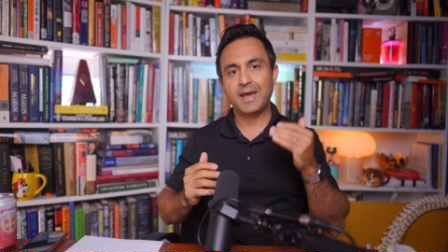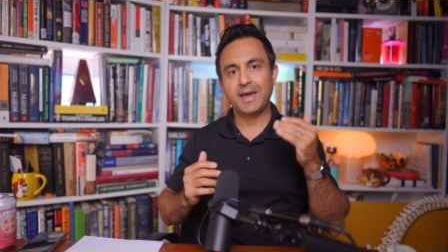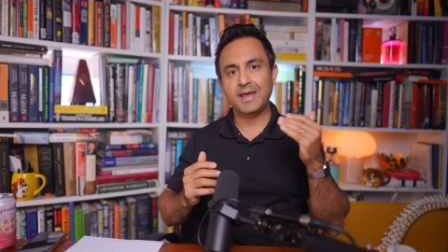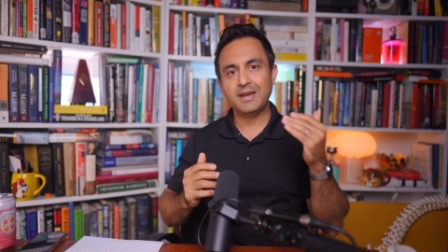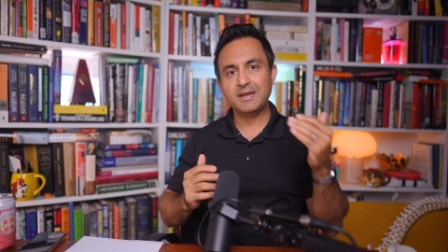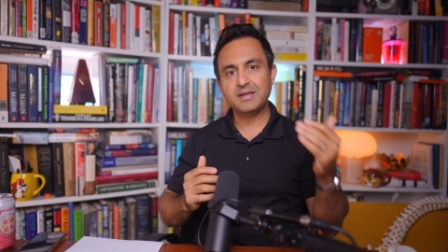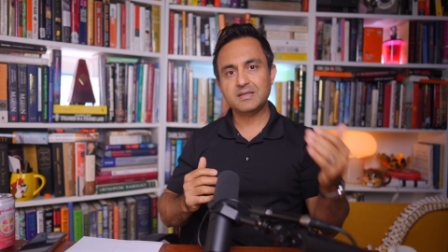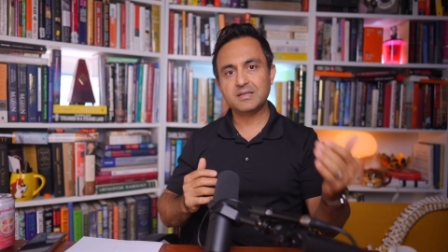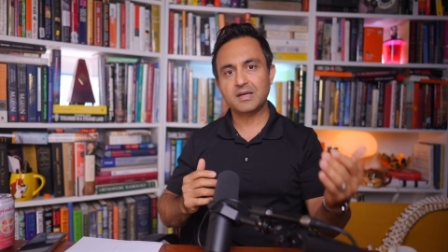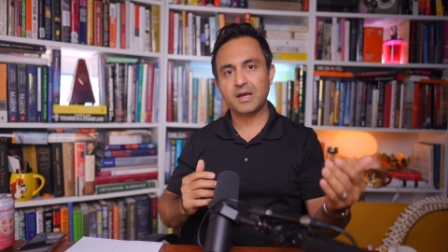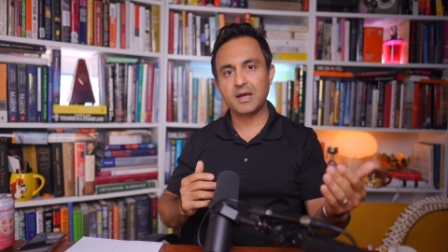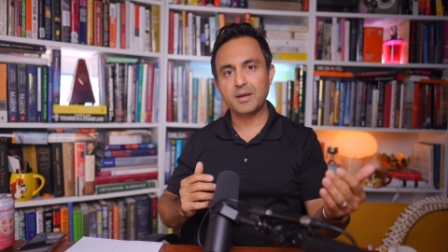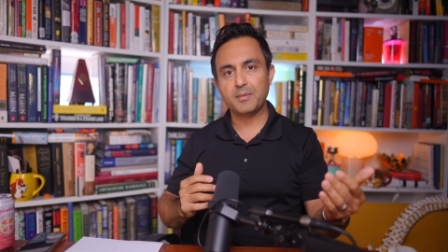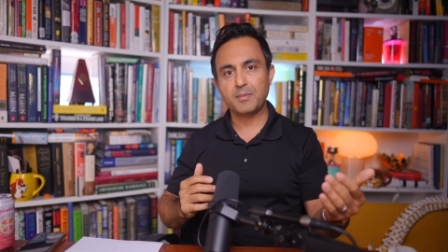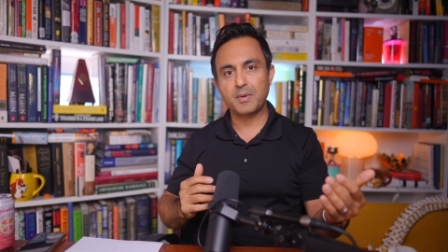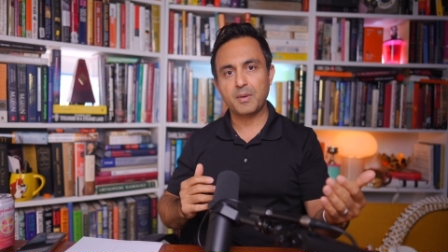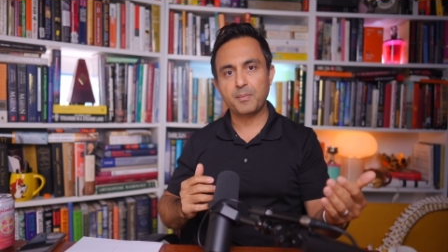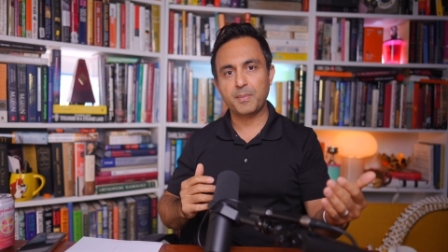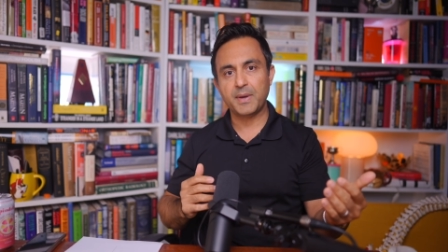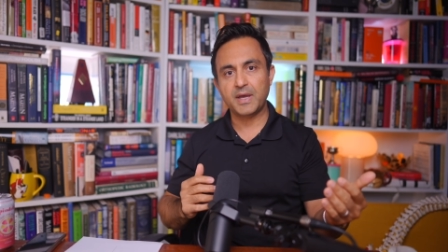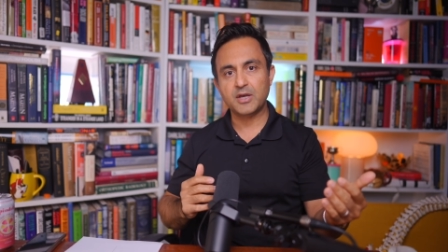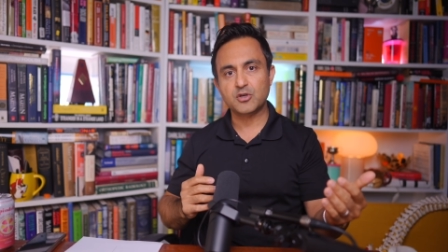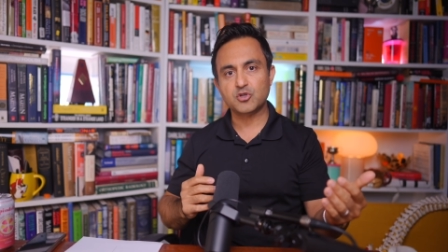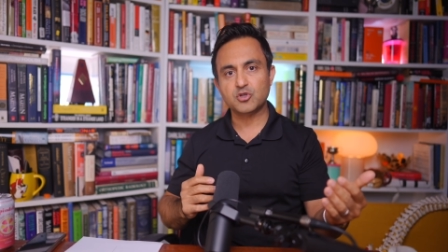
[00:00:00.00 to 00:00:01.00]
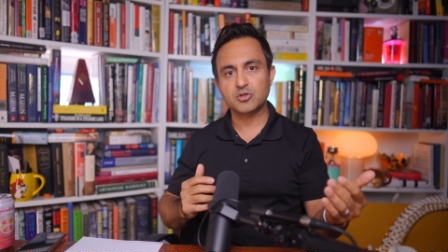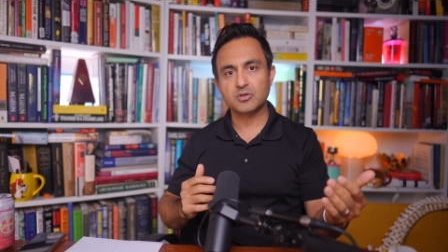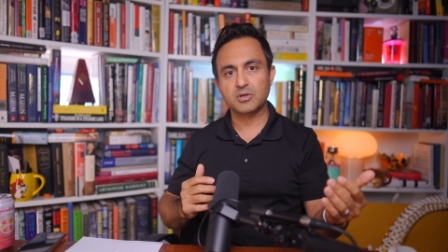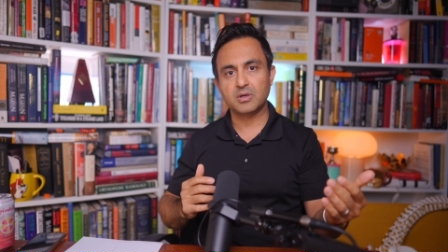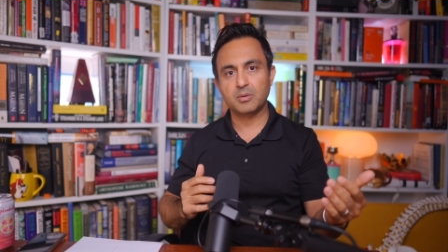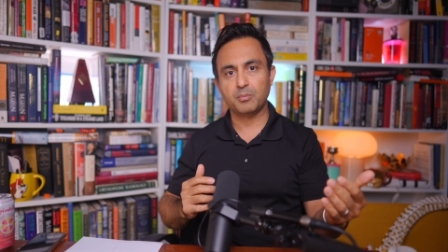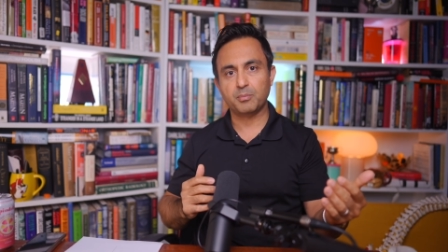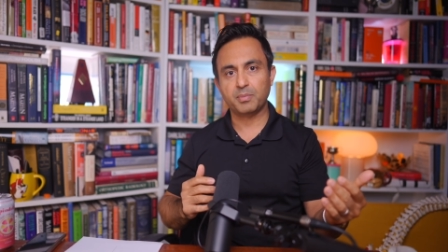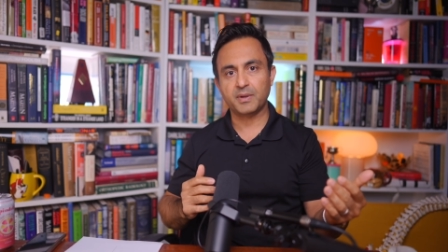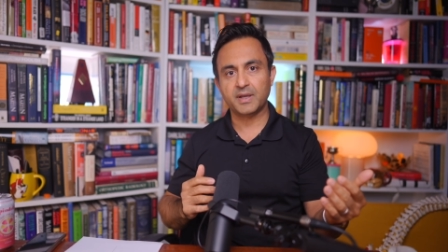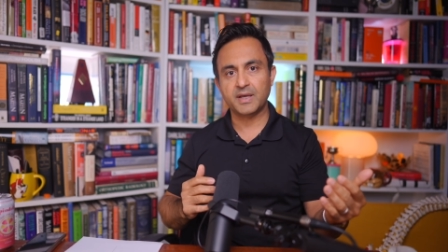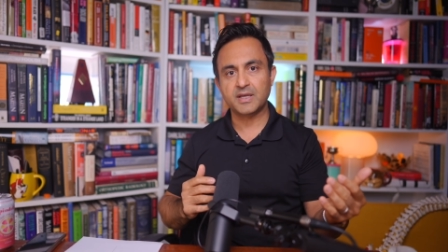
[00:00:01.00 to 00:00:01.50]
anytime a patient
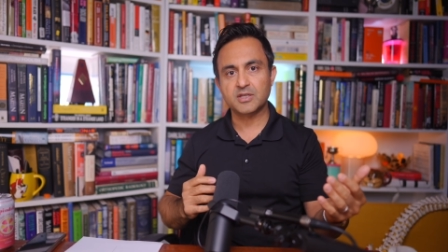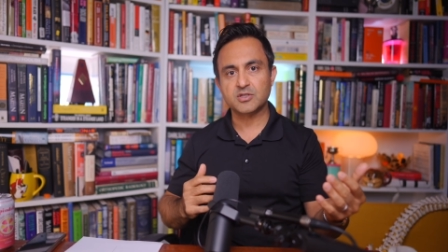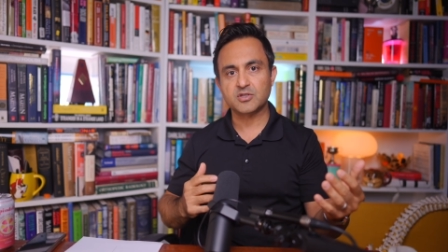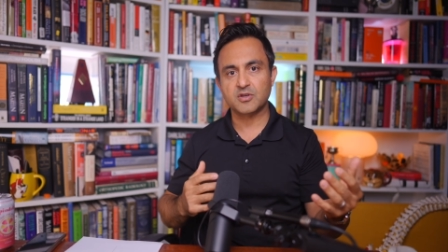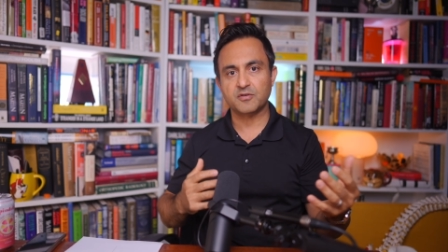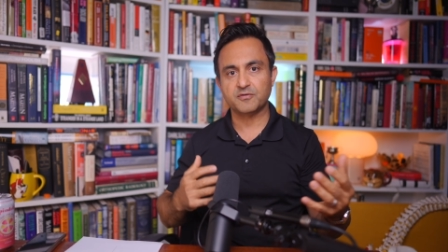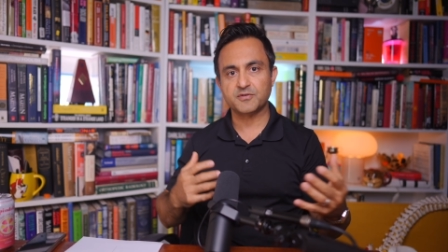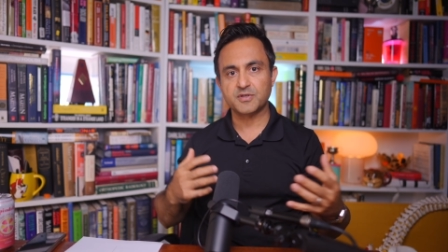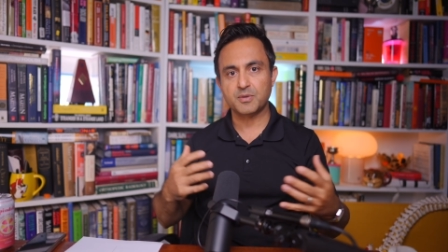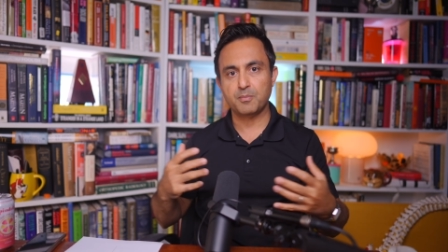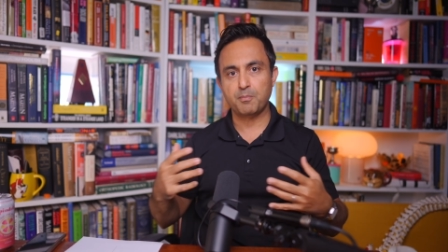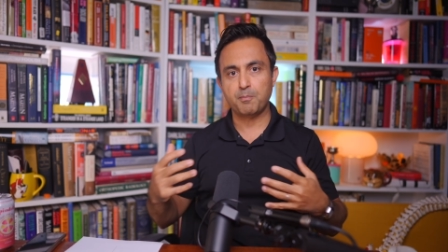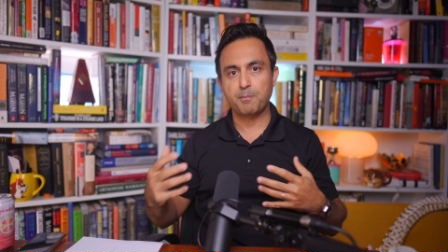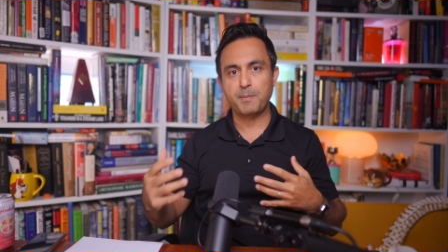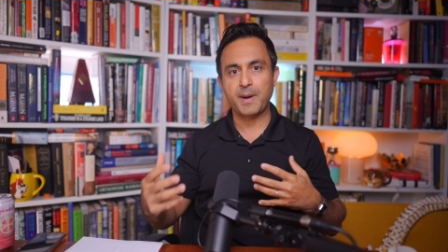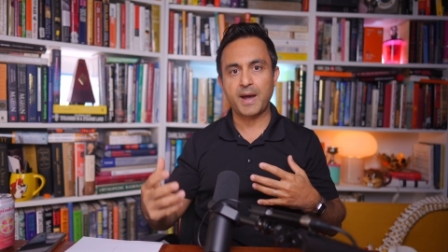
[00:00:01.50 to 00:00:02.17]
complains of some